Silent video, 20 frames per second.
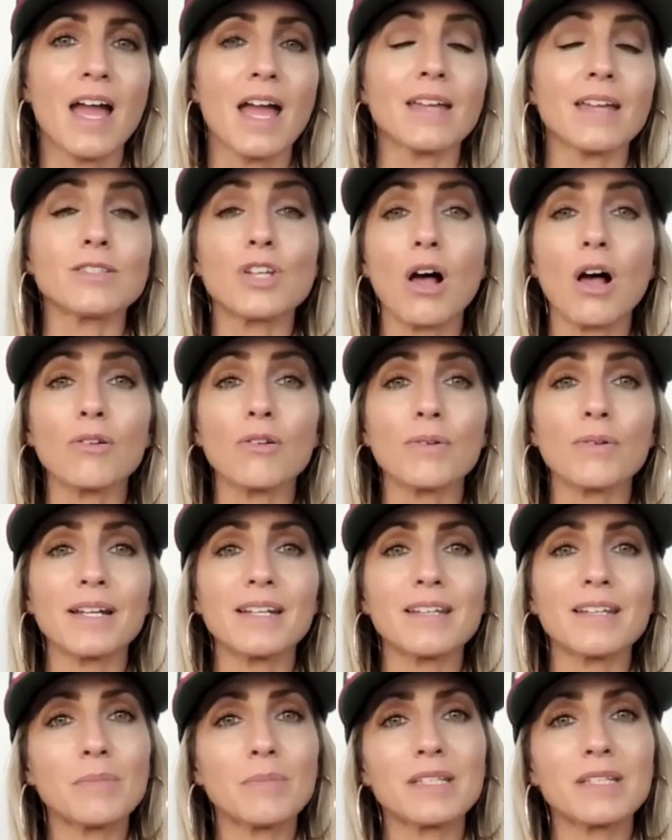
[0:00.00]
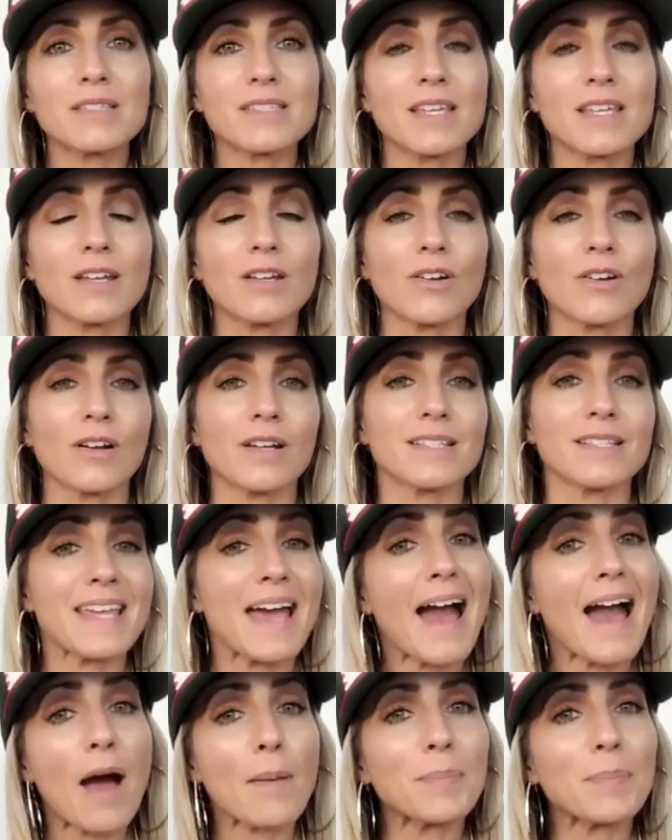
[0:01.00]
And tolerating means that you're, it's
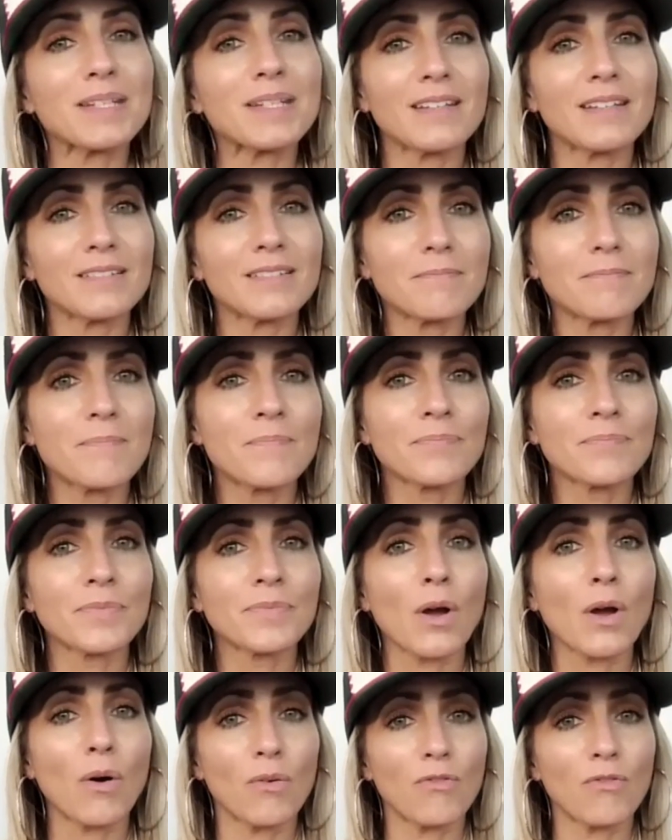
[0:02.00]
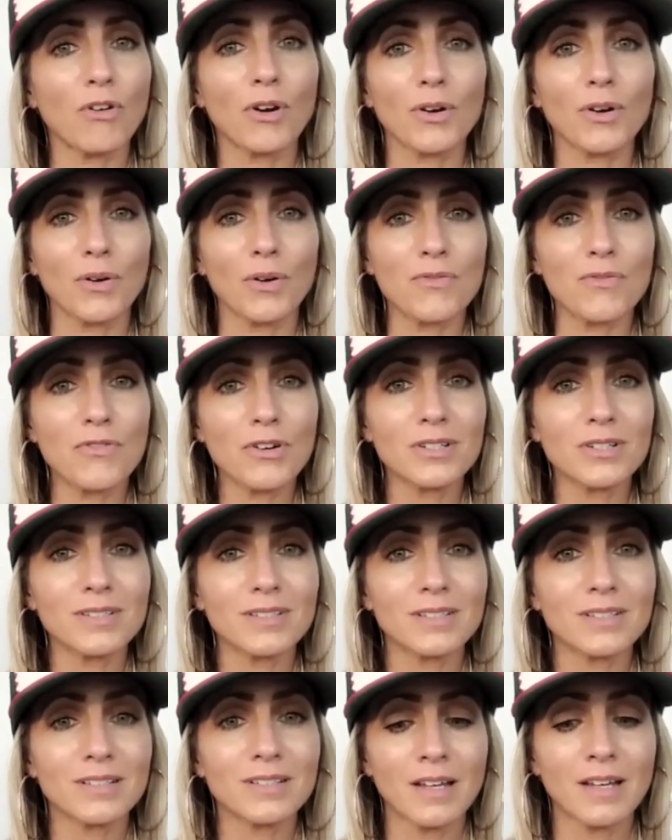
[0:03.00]
happening over and over.